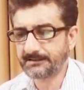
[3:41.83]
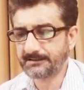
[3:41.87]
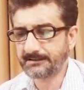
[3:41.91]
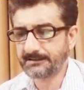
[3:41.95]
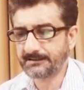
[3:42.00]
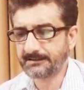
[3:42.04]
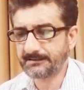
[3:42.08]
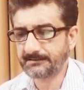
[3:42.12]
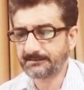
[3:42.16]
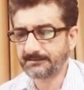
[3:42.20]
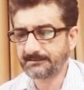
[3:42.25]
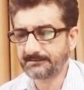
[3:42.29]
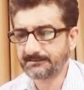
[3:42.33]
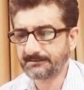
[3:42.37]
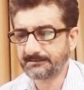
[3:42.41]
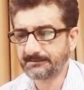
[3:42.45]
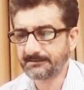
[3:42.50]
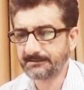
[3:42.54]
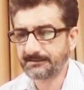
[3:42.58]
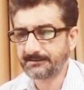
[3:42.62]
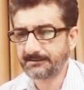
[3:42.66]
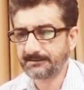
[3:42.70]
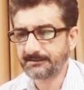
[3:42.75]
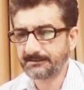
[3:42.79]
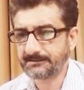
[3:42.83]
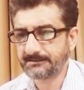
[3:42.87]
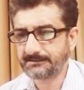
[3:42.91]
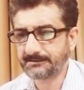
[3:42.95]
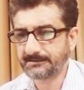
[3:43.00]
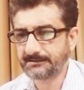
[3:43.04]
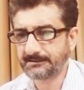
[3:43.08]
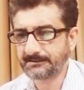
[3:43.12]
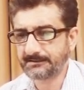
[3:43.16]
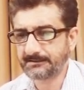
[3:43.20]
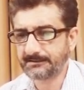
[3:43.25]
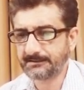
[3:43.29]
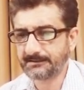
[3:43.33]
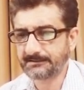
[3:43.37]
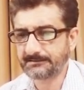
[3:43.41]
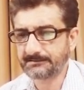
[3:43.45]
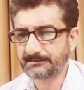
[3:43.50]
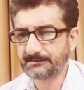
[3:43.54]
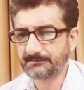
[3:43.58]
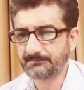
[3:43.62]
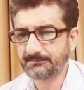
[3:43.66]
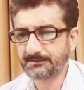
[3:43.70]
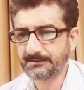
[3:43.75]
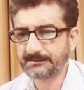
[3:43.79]
and then click
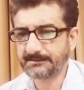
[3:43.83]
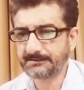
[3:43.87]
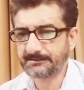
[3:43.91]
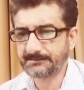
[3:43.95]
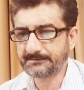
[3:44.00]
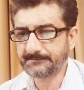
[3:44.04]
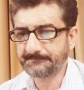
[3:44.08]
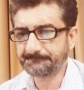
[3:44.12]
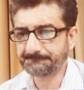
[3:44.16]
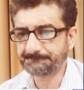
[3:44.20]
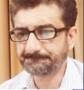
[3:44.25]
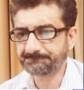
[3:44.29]
the button